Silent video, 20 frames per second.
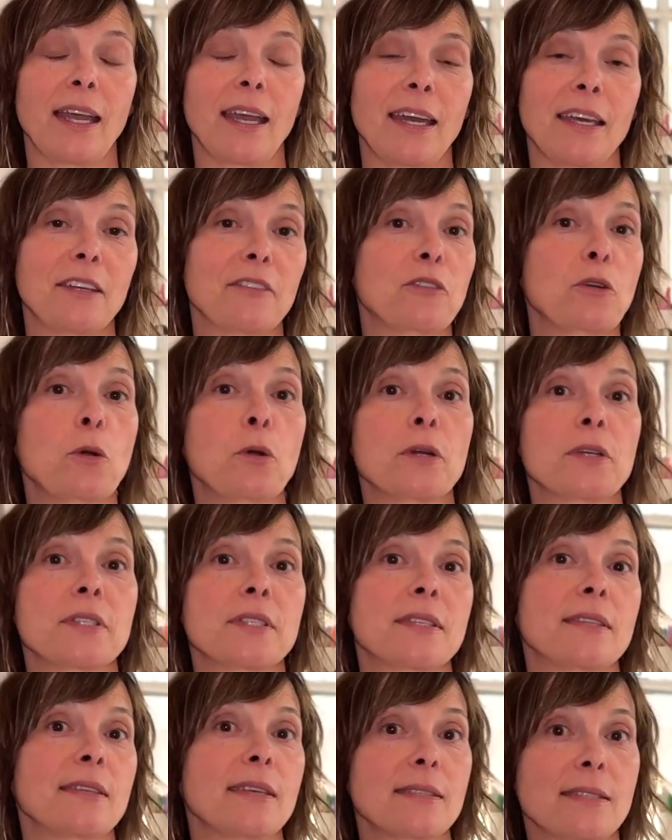And of
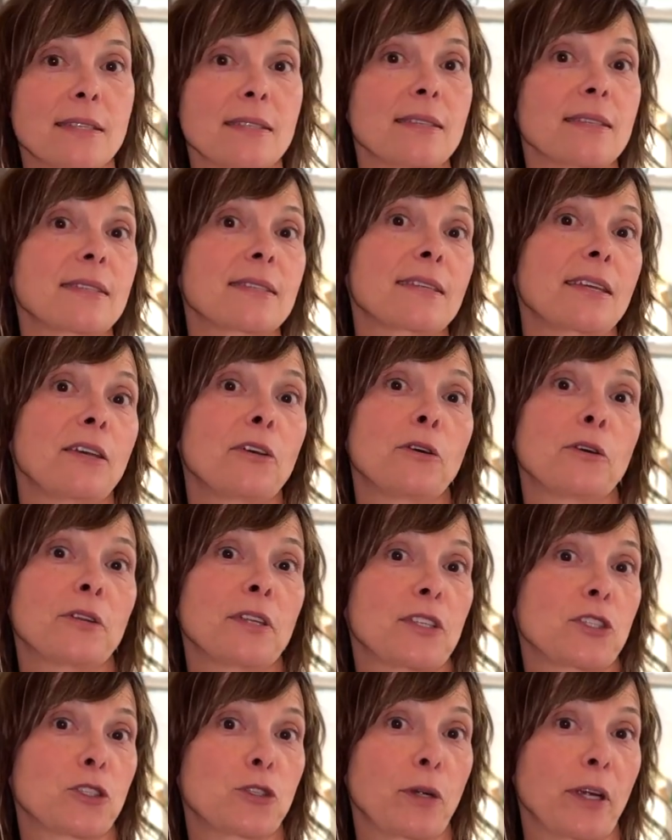course, this is a skill
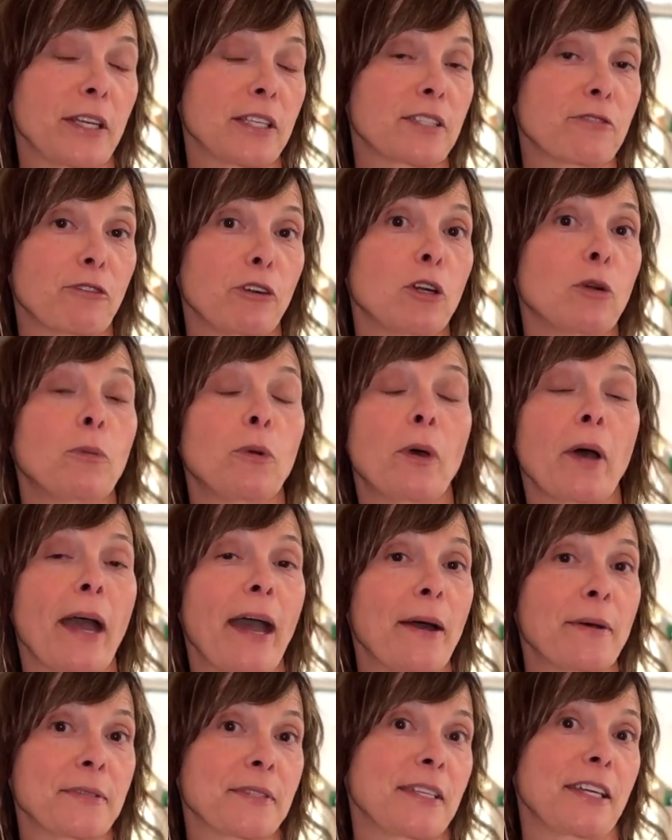that's transferable
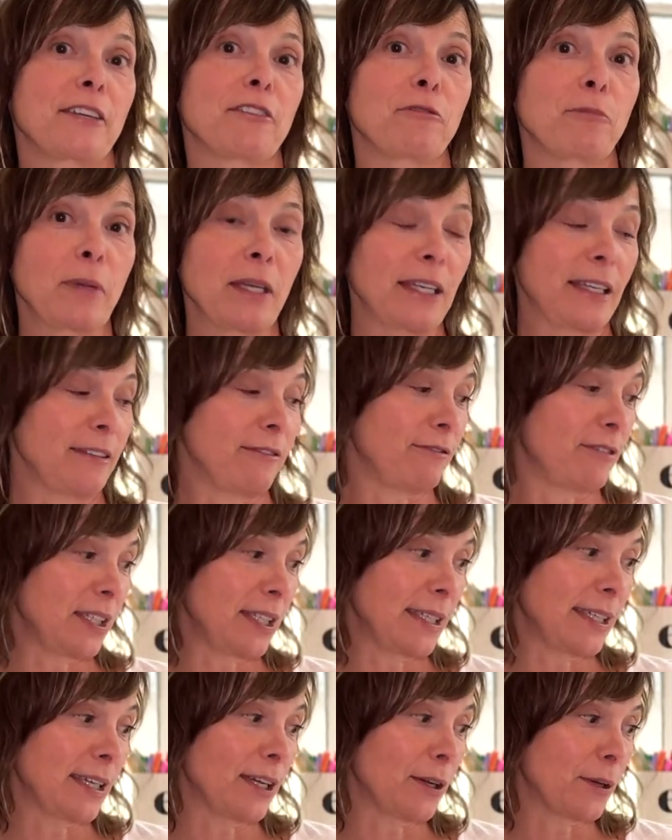outside of making
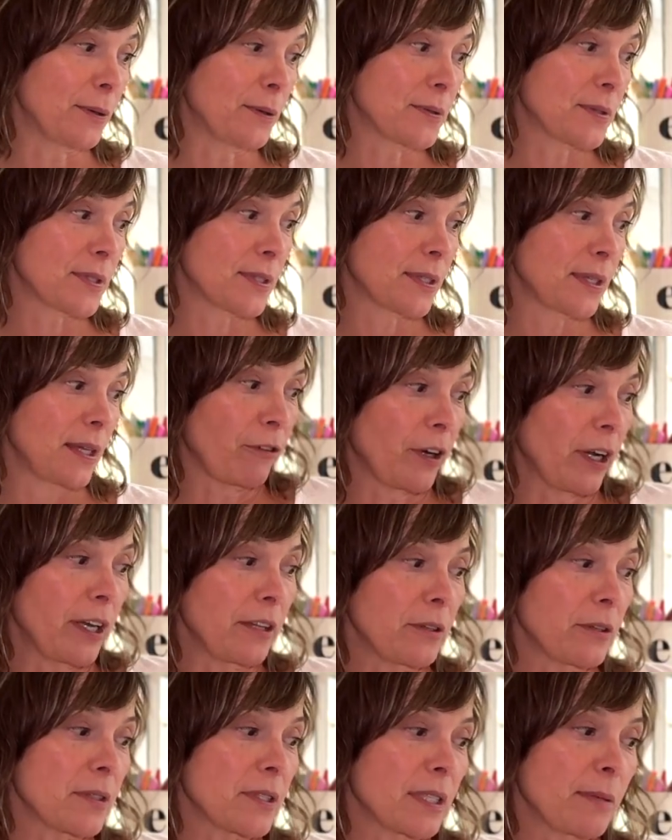videos. For
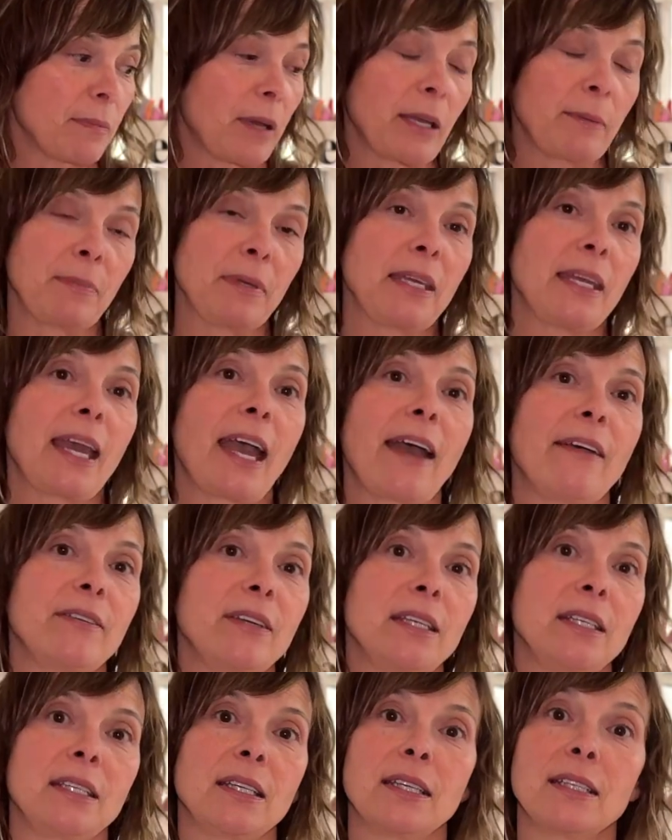others, it might be
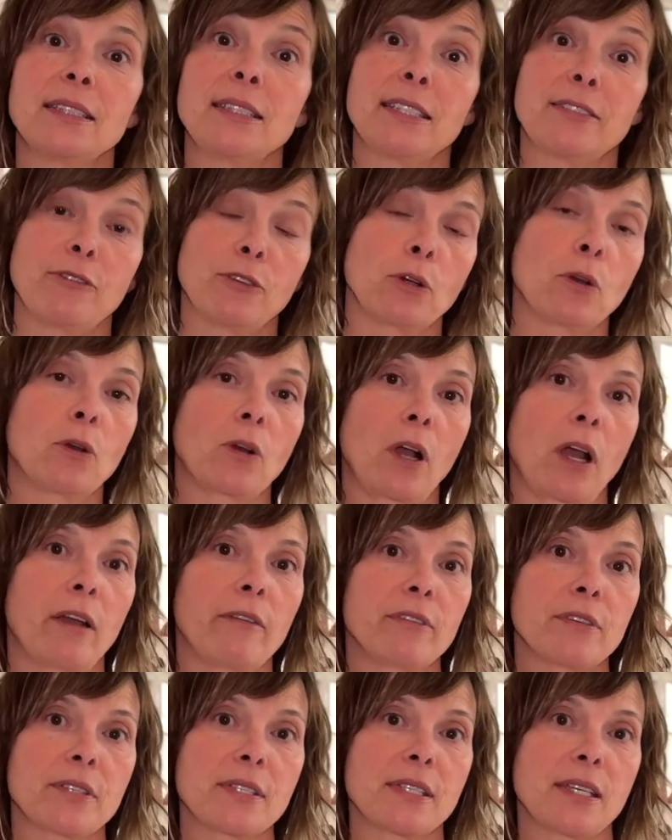having a difficult
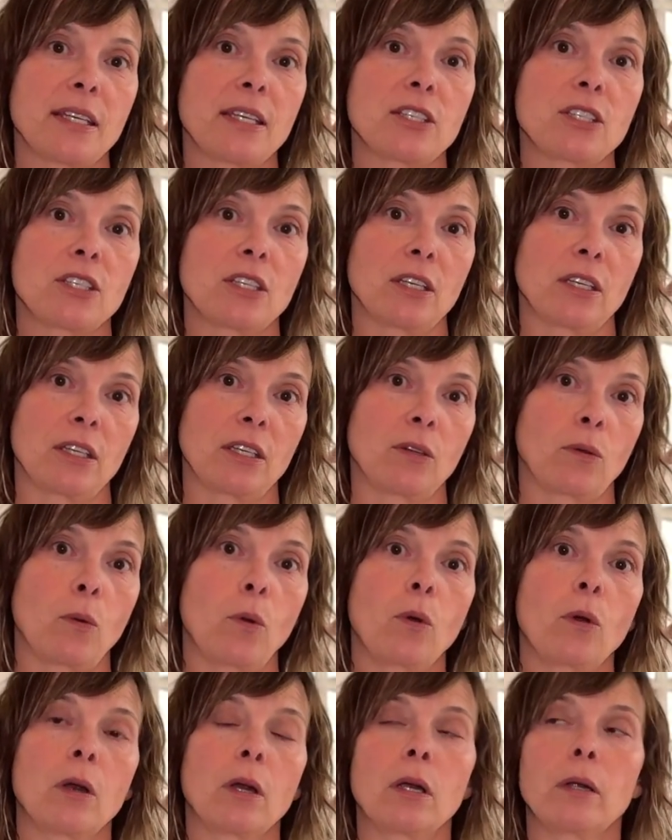conversation
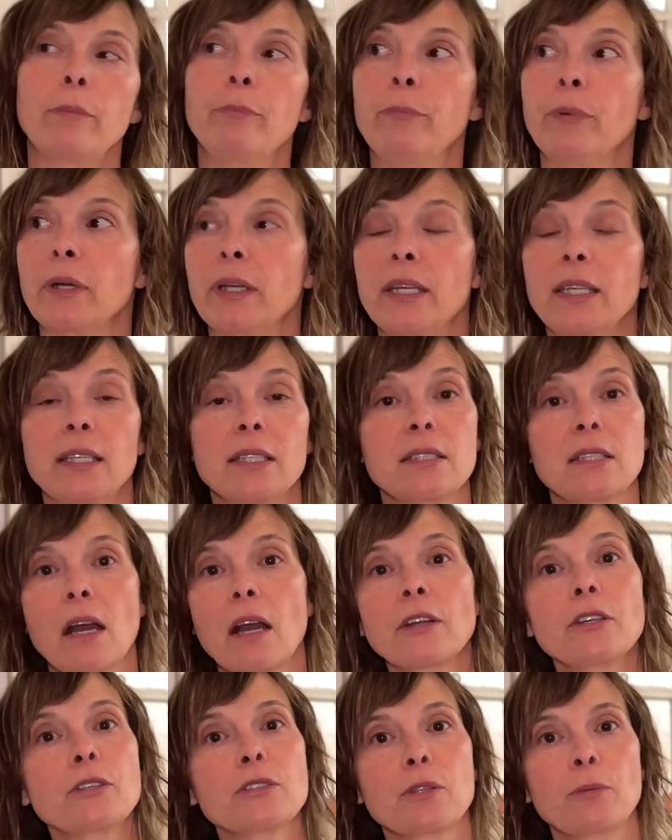or booking a
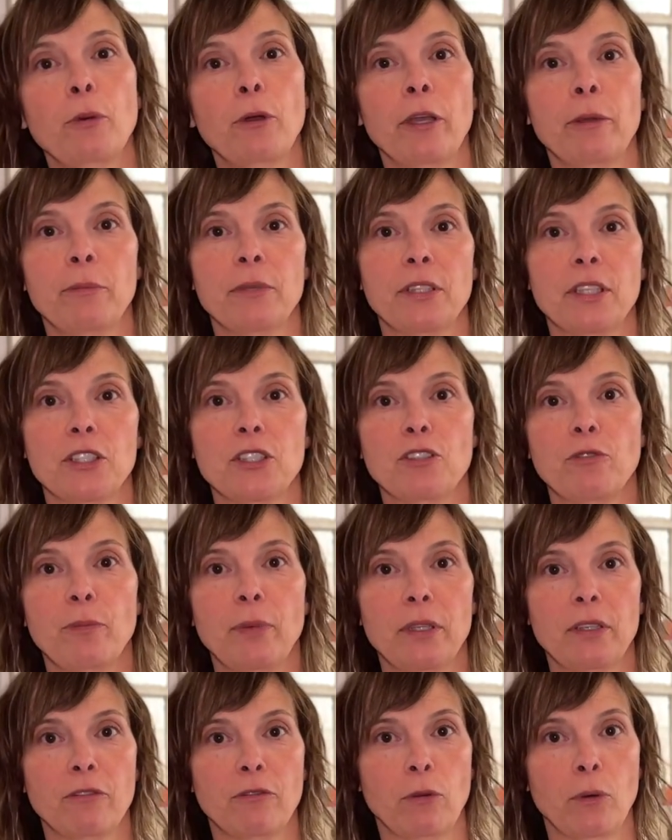doctor's appointment that you've
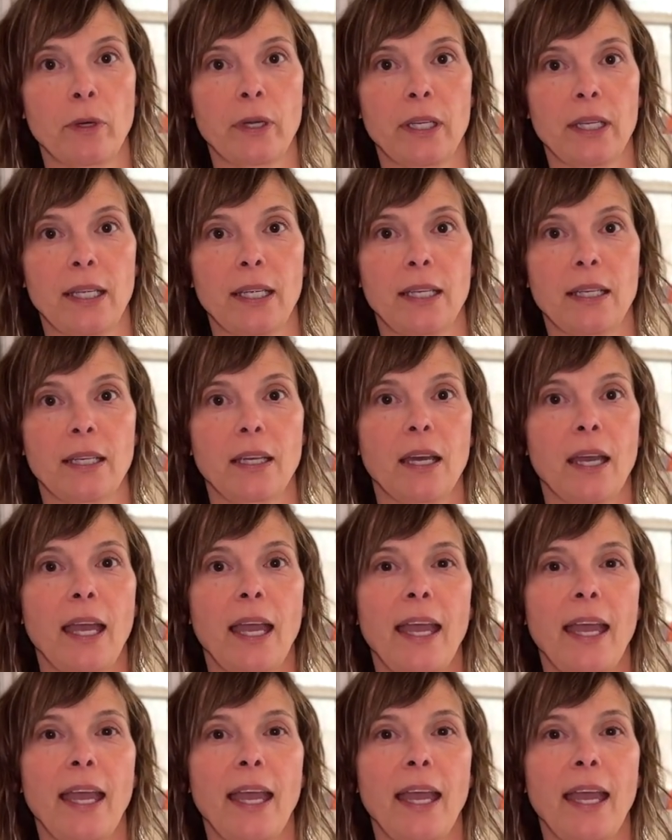been avoiding.